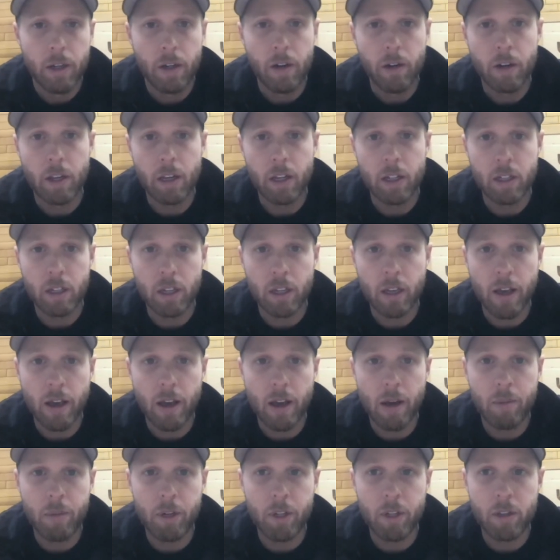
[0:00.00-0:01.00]
kitchen
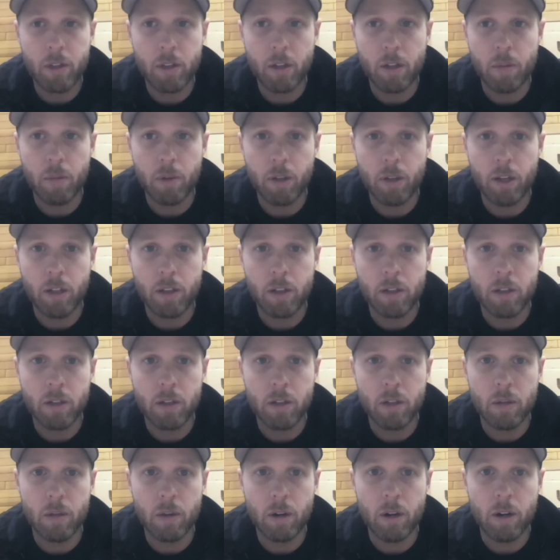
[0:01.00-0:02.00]
cabinets and appliances
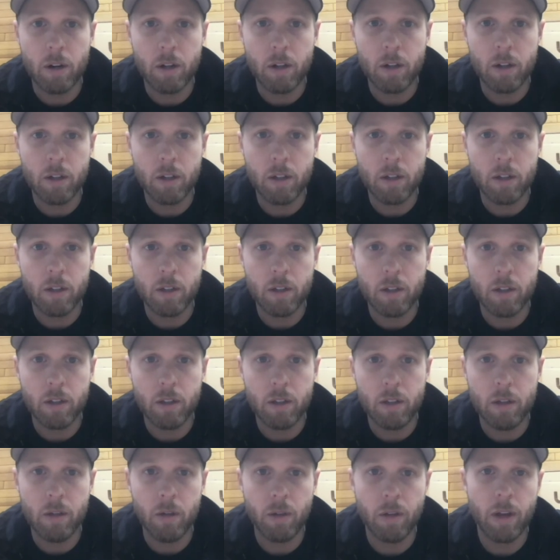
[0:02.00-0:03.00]
that aren't
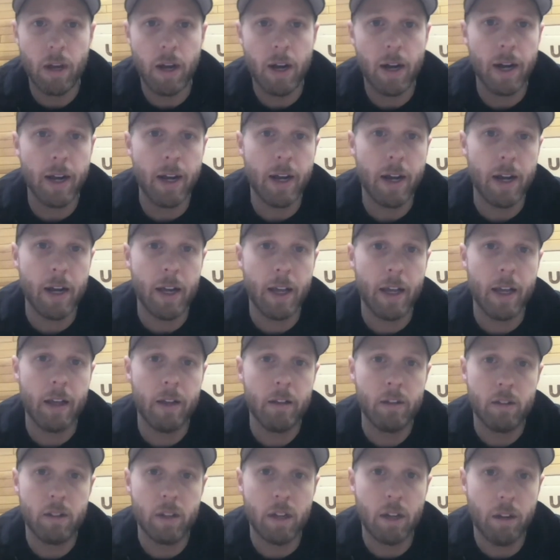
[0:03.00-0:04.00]
the
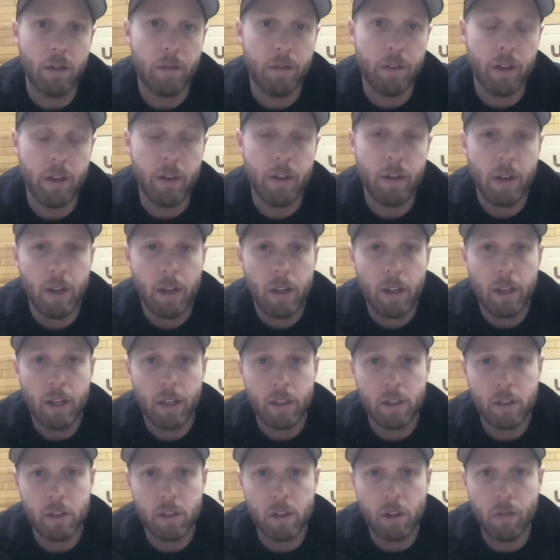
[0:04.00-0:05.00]
high-end stuff. And
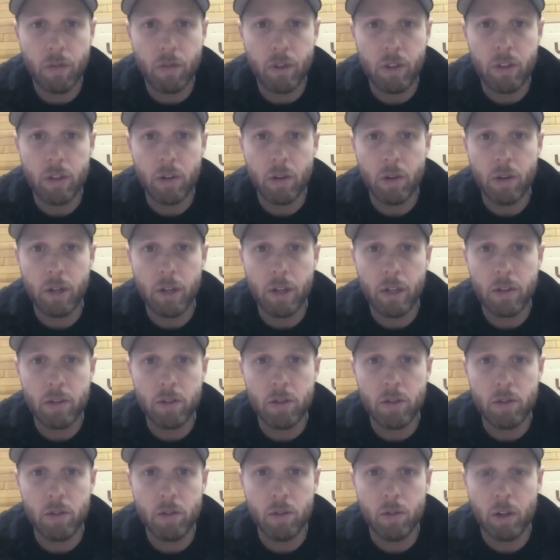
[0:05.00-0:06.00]
that's the stuff we donate
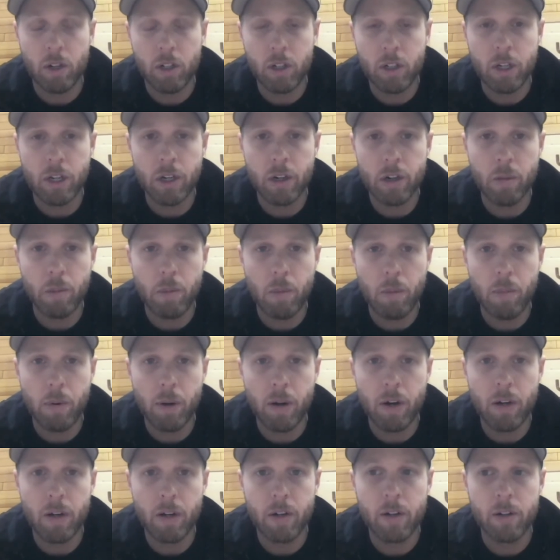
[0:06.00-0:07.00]
to our charitable
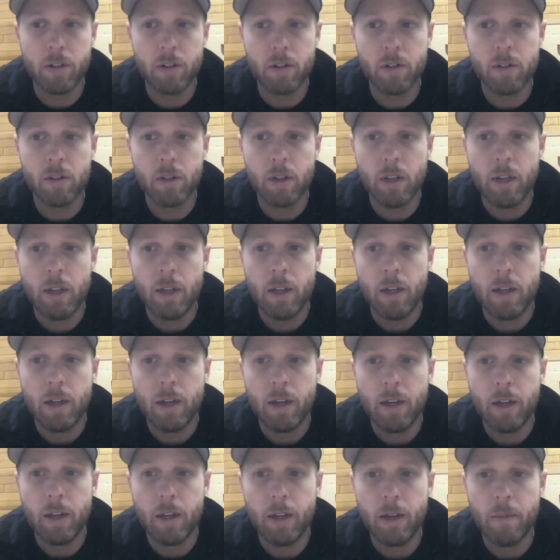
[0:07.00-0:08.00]
partners.
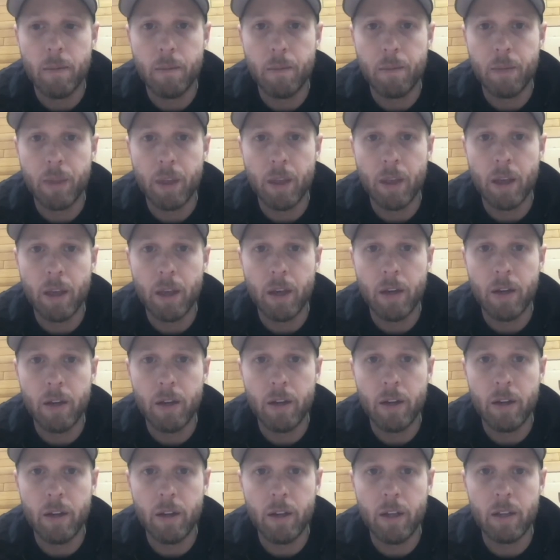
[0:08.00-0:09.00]
And
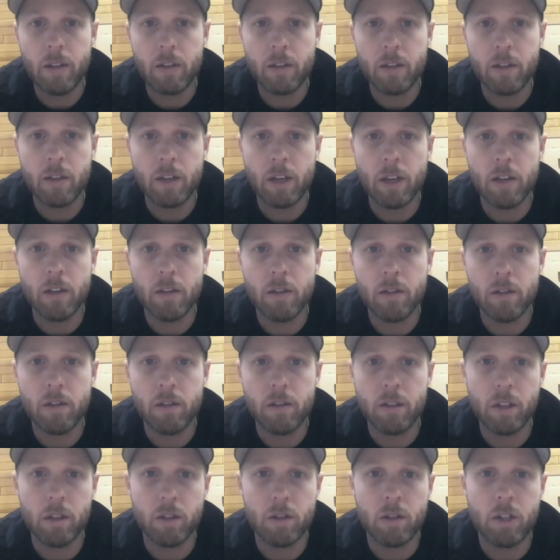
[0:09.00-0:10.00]
it
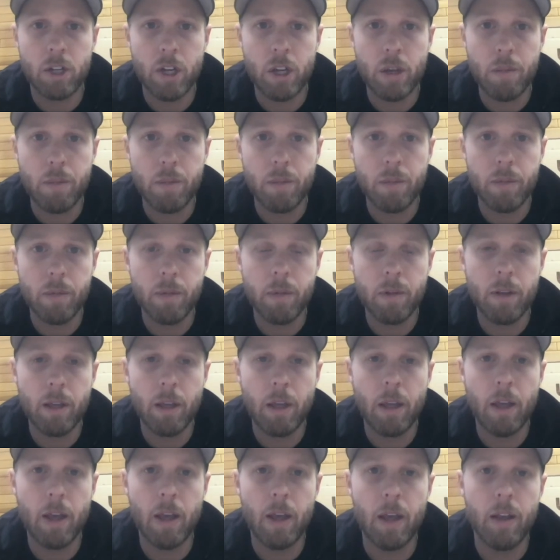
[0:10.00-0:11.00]
sells cheap,
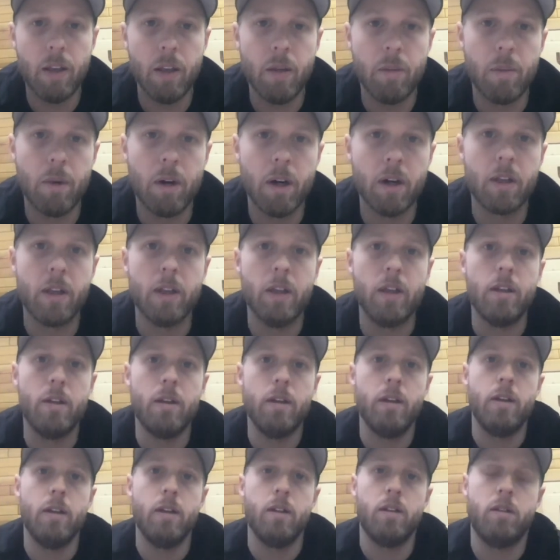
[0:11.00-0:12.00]
and the market
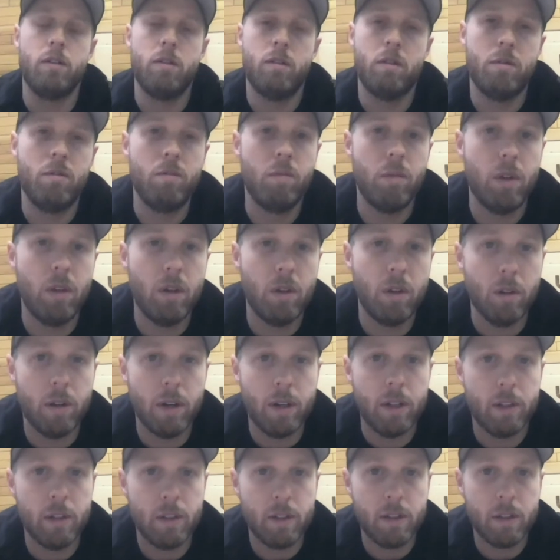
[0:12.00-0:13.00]
is,
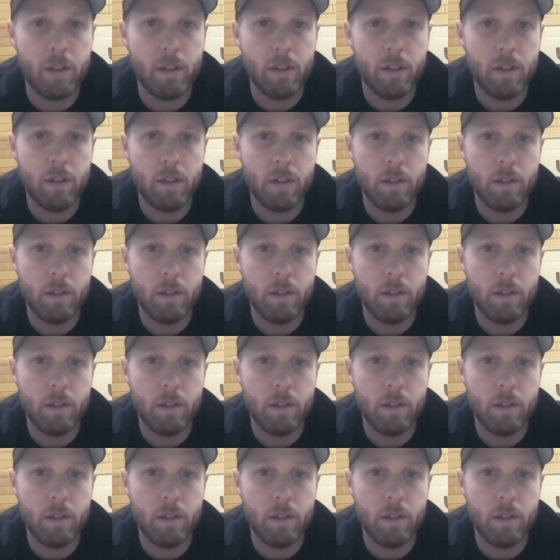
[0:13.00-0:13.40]
I'd say it's